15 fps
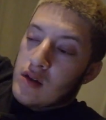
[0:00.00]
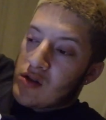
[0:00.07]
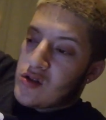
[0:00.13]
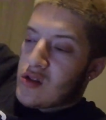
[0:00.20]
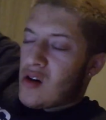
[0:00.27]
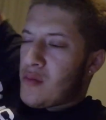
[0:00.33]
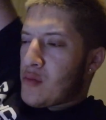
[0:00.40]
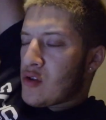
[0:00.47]

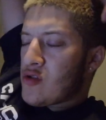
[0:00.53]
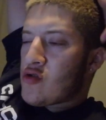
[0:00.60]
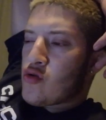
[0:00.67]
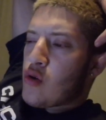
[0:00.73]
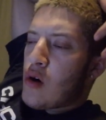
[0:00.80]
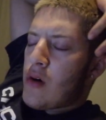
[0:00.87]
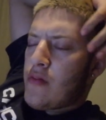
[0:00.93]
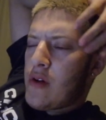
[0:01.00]
It's almost
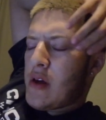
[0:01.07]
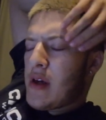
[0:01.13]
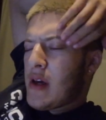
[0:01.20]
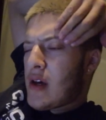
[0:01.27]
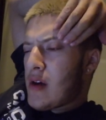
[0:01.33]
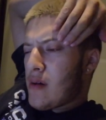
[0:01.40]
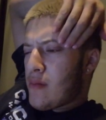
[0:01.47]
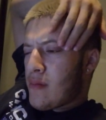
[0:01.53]
12
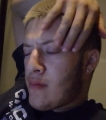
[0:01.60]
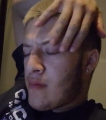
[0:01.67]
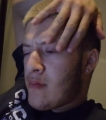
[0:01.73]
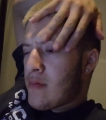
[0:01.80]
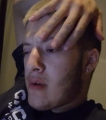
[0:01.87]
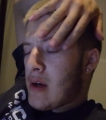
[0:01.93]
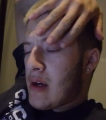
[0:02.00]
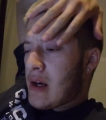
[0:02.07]
a.m.
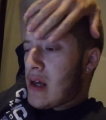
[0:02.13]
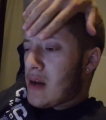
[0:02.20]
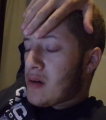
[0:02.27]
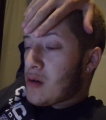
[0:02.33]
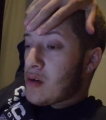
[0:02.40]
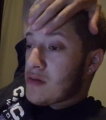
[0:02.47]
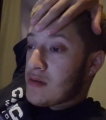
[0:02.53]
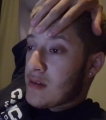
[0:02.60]
I gotta
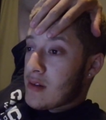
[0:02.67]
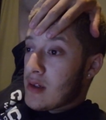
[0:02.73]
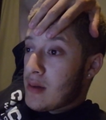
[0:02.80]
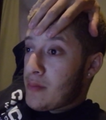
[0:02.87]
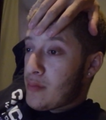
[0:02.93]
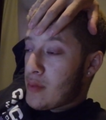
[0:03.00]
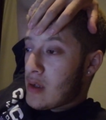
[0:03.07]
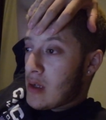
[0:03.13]
go to
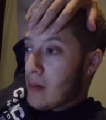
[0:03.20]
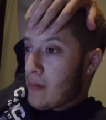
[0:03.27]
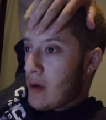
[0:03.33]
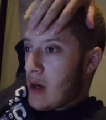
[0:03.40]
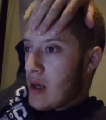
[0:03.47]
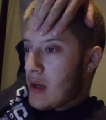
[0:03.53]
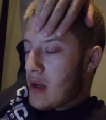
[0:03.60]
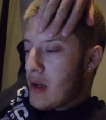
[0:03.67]
sleep, but I'm
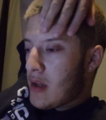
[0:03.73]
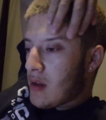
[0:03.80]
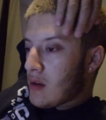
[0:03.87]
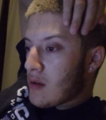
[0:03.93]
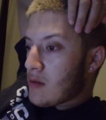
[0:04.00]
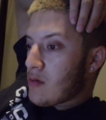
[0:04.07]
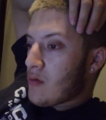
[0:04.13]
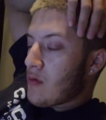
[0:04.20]
editing
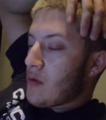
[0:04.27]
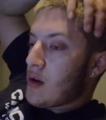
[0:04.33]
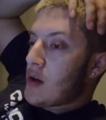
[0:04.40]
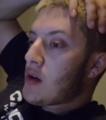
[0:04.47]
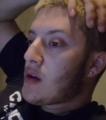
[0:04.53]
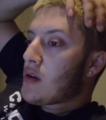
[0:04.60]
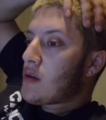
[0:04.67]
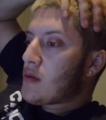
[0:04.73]
this
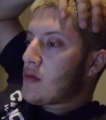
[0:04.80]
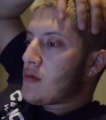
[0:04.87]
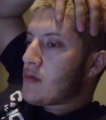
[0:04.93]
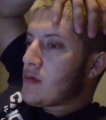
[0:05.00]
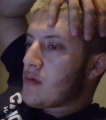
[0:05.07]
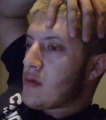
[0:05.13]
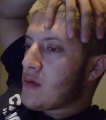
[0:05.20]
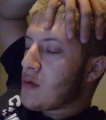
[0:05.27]
video.
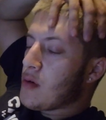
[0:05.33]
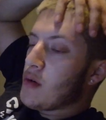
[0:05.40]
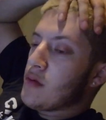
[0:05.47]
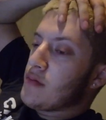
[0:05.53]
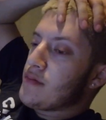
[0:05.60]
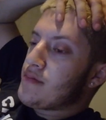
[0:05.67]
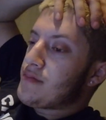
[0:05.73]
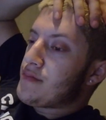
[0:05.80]

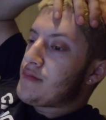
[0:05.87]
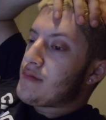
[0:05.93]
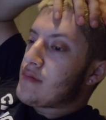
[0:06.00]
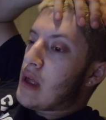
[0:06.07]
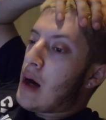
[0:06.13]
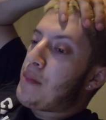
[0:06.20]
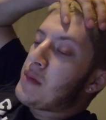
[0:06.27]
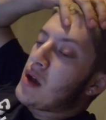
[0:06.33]
Well,
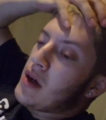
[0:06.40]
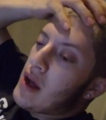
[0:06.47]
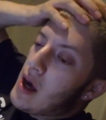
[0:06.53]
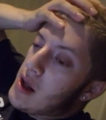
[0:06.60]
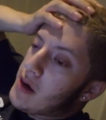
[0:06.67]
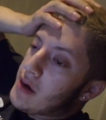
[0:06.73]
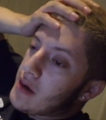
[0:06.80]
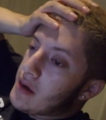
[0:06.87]
I'm done
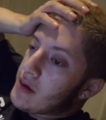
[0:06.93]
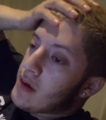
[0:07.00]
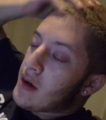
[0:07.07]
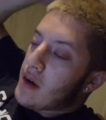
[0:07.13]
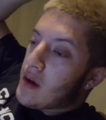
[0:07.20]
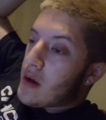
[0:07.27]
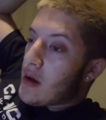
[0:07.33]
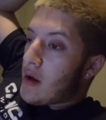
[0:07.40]
editing.
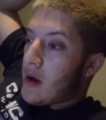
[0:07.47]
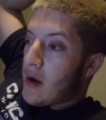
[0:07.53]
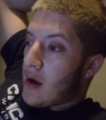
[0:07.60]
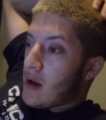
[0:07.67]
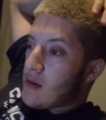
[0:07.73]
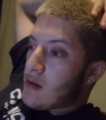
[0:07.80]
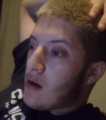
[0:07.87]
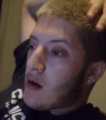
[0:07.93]

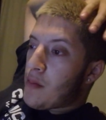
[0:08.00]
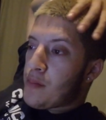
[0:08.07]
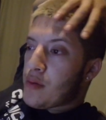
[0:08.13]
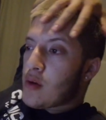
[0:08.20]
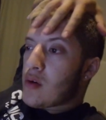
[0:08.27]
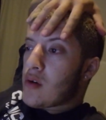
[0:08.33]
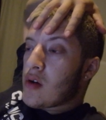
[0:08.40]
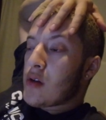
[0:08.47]
It's
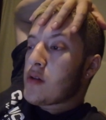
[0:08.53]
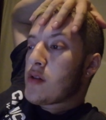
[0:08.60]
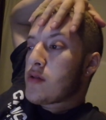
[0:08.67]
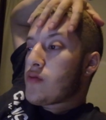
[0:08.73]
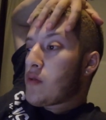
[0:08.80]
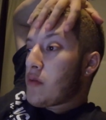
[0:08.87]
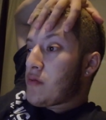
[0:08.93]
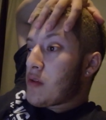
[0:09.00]
uploading. There's
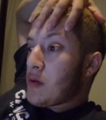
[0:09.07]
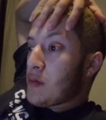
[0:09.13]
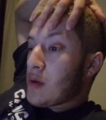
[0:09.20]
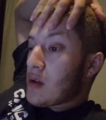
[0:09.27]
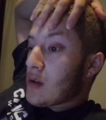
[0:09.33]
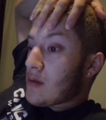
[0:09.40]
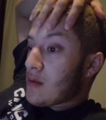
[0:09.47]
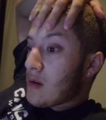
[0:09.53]
15
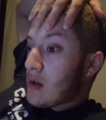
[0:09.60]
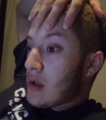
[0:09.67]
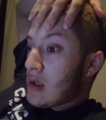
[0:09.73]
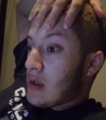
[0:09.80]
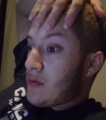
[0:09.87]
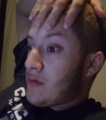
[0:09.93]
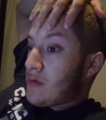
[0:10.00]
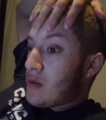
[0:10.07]
minutes
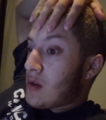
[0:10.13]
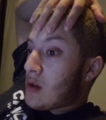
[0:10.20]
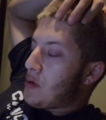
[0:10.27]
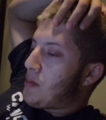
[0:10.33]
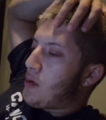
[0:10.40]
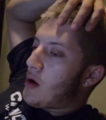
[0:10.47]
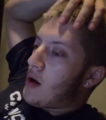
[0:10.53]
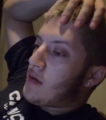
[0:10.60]
left the
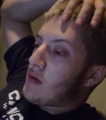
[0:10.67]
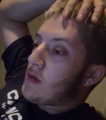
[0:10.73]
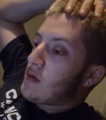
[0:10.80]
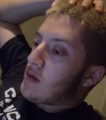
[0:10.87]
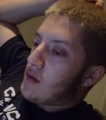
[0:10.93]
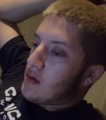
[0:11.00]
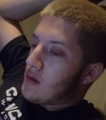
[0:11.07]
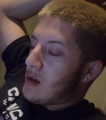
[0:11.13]

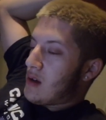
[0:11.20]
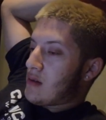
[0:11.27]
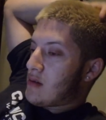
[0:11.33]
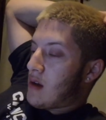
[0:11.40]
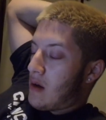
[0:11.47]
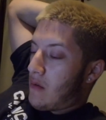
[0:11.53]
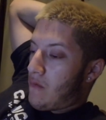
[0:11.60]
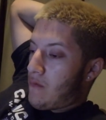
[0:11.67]
processing takes
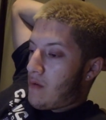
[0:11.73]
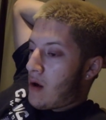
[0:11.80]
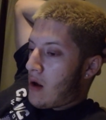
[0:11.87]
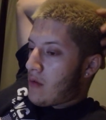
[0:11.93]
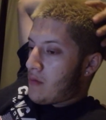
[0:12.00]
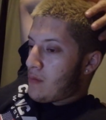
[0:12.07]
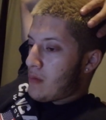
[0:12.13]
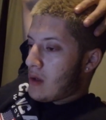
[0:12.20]
like
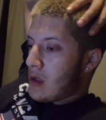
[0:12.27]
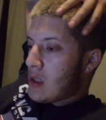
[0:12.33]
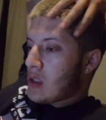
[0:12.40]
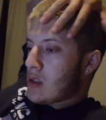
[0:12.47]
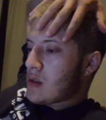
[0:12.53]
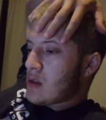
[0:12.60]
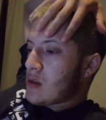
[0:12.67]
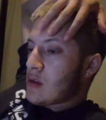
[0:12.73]
five
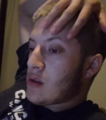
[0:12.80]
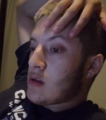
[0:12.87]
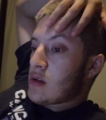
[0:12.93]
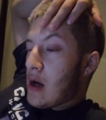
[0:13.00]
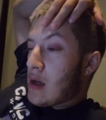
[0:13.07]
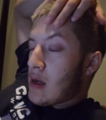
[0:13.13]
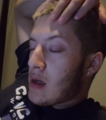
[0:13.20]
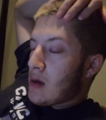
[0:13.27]
minutes
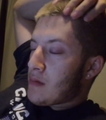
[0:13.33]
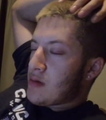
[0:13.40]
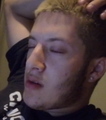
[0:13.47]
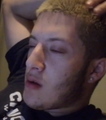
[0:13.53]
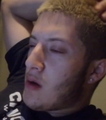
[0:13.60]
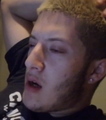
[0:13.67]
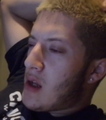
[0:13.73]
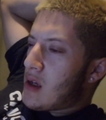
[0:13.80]
and then
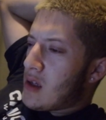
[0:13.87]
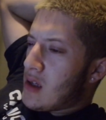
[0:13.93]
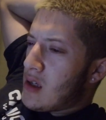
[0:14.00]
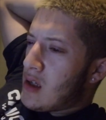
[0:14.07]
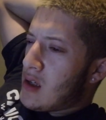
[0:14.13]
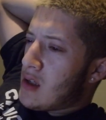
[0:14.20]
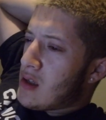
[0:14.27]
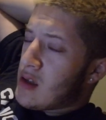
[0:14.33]
still
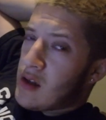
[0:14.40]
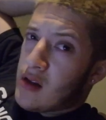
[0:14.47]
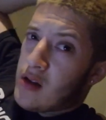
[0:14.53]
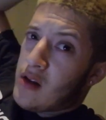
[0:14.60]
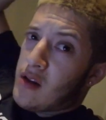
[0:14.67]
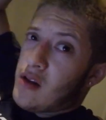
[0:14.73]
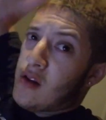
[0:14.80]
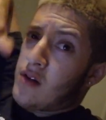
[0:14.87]
editing
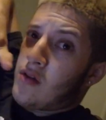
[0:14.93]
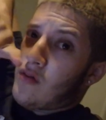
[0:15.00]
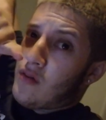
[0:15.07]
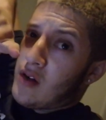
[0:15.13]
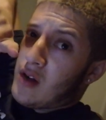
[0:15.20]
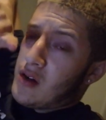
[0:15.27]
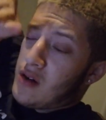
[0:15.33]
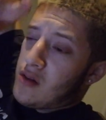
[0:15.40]
this
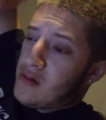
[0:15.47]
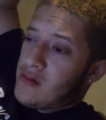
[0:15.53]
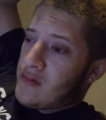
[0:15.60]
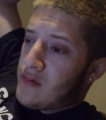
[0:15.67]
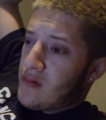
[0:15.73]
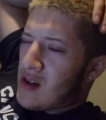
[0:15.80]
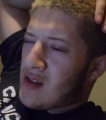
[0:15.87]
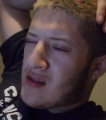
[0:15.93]
video
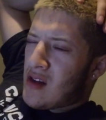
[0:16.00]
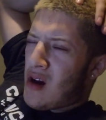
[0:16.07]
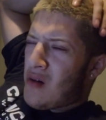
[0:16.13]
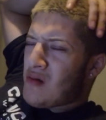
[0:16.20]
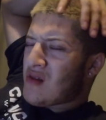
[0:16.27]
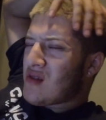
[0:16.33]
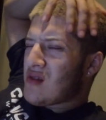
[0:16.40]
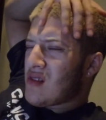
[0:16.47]
because I
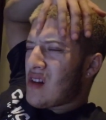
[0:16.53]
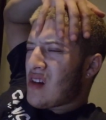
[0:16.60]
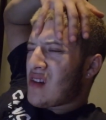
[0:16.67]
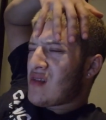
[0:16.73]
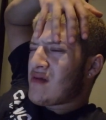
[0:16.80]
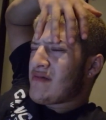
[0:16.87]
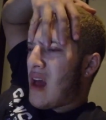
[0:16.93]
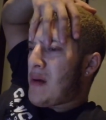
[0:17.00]
was
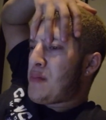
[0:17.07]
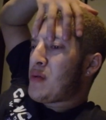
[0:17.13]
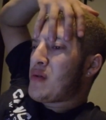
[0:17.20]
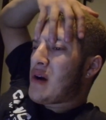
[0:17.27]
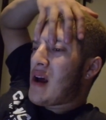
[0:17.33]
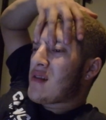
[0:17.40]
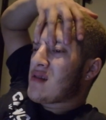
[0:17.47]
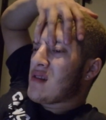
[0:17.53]
like I
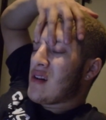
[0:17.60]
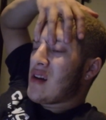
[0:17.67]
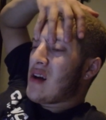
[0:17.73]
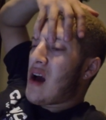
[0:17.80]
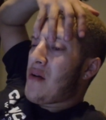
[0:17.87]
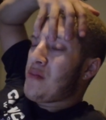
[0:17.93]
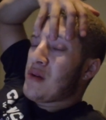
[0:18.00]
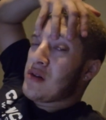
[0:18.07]
procrastinate
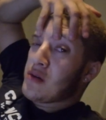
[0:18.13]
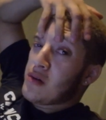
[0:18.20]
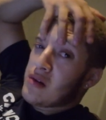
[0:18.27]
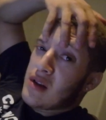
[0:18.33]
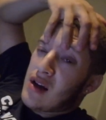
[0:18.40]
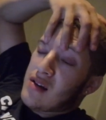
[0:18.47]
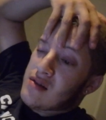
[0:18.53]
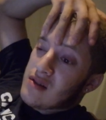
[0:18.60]
I've been
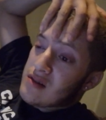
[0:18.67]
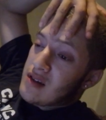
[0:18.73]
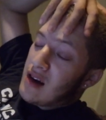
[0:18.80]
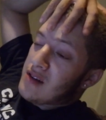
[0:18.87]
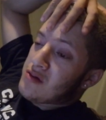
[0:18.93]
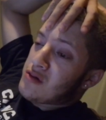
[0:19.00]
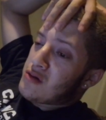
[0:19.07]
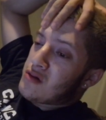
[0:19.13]
doing that since
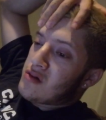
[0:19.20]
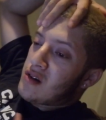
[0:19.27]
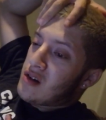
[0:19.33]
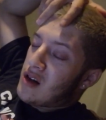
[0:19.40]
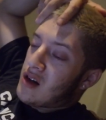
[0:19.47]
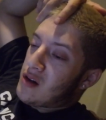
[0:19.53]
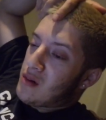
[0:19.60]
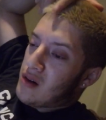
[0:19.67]
high school
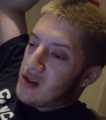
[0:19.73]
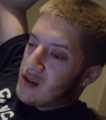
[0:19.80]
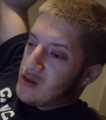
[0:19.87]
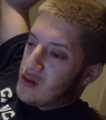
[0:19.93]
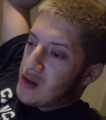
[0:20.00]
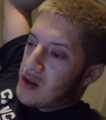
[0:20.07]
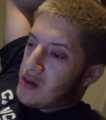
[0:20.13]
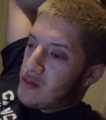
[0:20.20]
and I don't want to
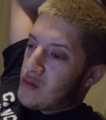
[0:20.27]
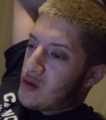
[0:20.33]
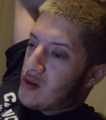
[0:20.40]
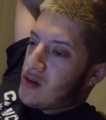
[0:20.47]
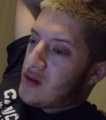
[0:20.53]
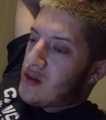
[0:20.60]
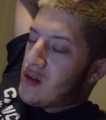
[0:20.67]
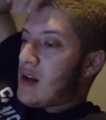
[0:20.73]
do that no
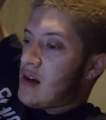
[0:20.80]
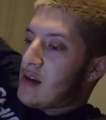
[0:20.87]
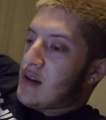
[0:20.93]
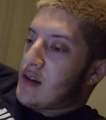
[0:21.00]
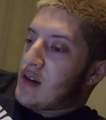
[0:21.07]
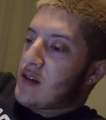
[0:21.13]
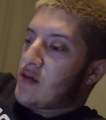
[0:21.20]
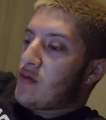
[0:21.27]
more like
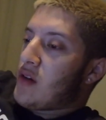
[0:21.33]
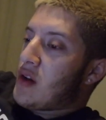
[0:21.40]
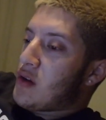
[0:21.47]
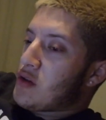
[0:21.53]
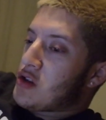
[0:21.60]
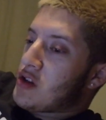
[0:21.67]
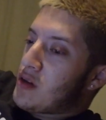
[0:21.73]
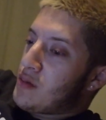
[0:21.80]
this
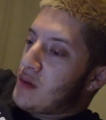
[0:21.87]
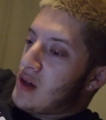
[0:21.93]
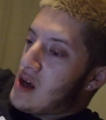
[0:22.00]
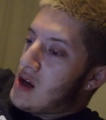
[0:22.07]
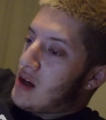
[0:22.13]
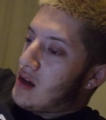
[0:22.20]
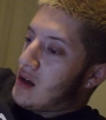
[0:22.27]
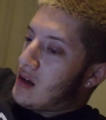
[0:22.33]
video should have been
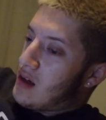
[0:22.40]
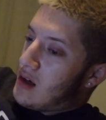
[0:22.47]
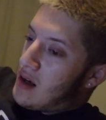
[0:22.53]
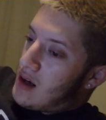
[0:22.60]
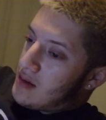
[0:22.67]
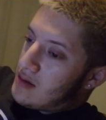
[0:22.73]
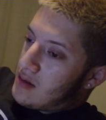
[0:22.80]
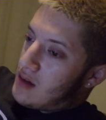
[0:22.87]
edited
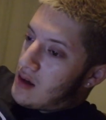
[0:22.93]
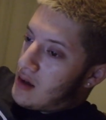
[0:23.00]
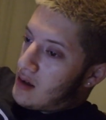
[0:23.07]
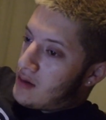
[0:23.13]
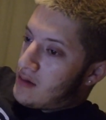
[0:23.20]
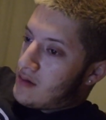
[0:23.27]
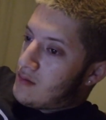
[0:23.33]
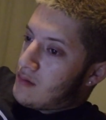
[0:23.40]
last
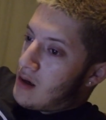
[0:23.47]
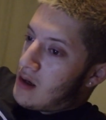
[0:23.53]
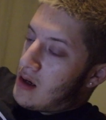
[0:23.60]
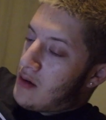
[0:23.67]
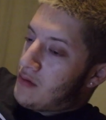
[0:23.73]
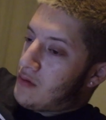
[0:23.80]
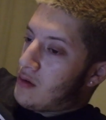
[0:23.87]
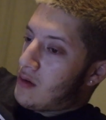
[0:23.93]
night right
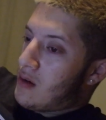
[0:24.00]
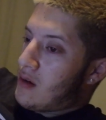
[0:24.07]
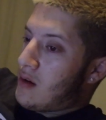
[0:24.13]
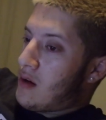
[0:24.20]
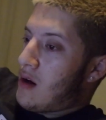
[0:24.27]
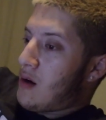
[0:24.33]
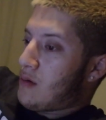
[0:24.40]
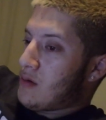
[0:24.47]
after
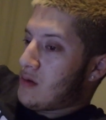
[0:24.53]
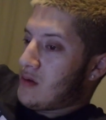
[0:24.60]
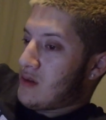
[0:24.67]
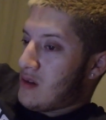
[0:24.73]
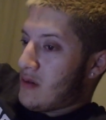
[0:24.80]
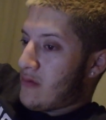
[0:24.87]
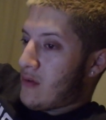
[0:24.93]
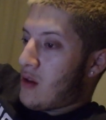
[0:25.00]
I was
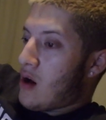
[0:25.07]
done